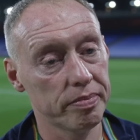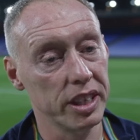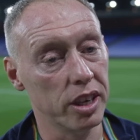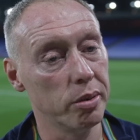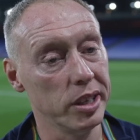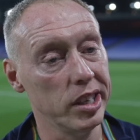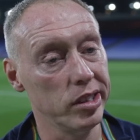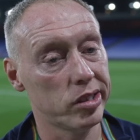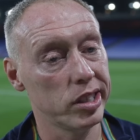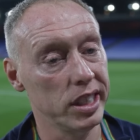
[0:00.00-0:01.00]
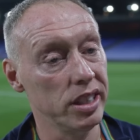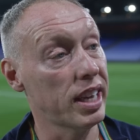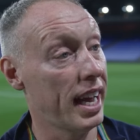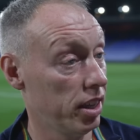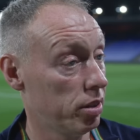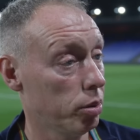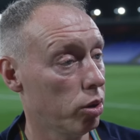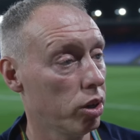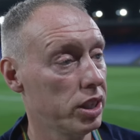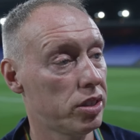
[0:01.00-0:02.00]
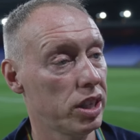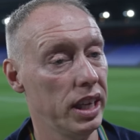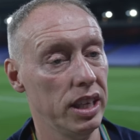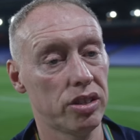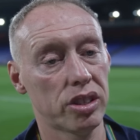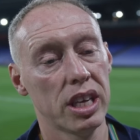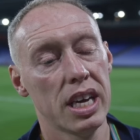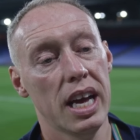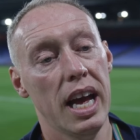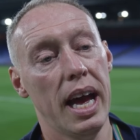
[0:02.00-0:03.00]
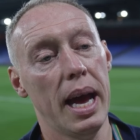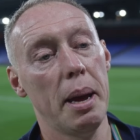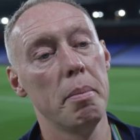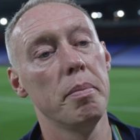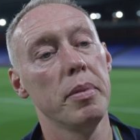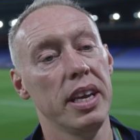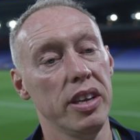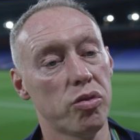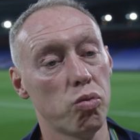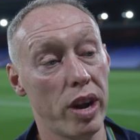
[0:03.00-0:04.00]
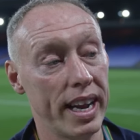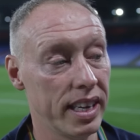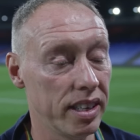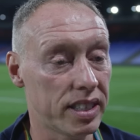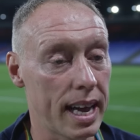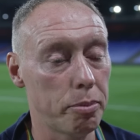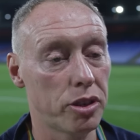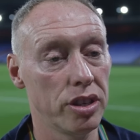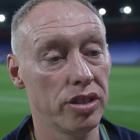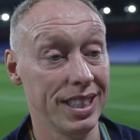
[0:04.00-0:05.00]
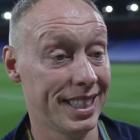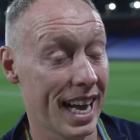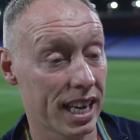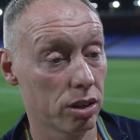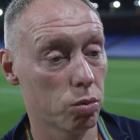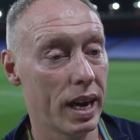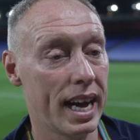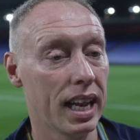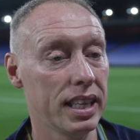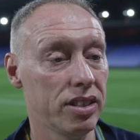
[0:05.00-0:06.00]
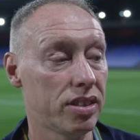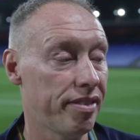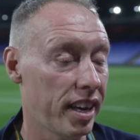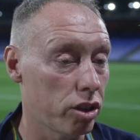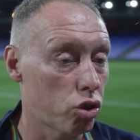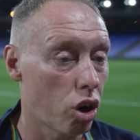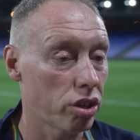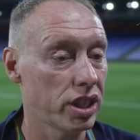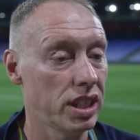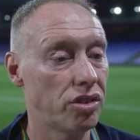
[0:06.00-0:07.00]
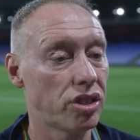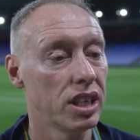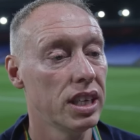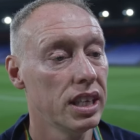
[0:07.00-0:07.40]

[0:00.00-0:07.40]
you know, he's headed the ball. He's read interceptions. He's tackled well. He's defended crosses.